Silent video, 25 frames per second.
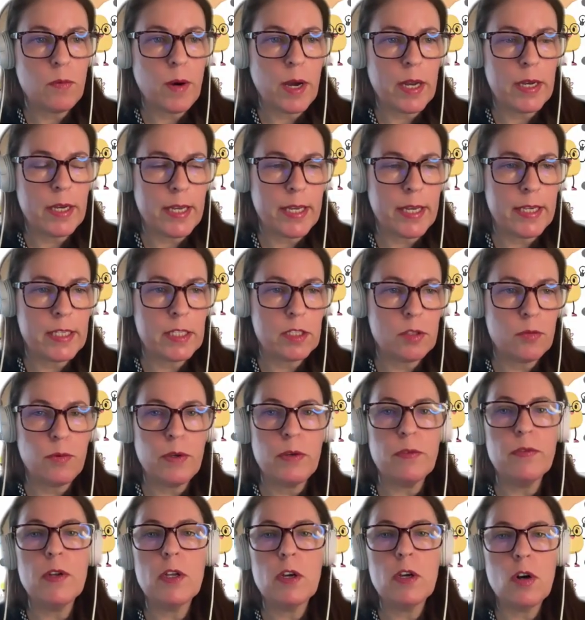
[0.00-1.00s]
one is
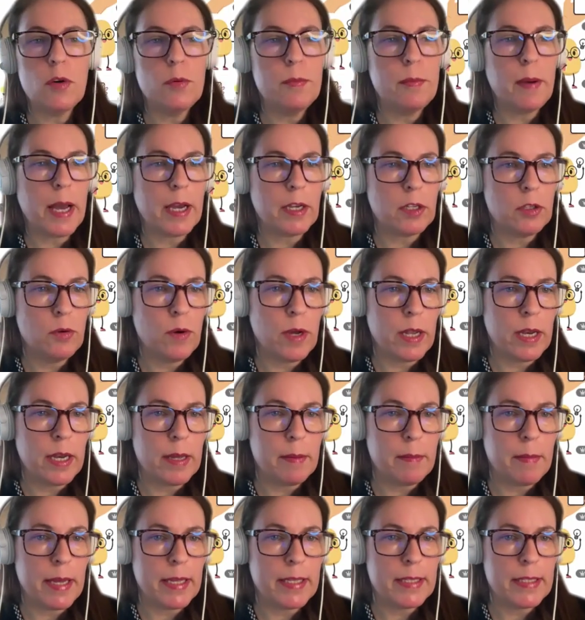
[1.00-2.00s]
we will go back to
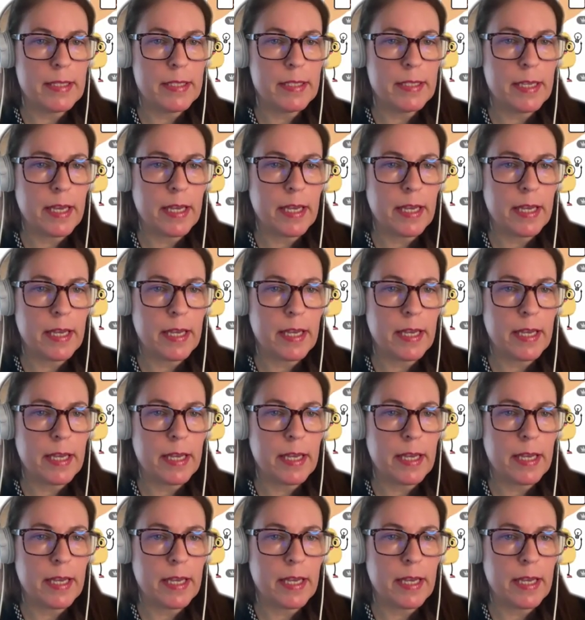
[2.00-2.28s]
elements,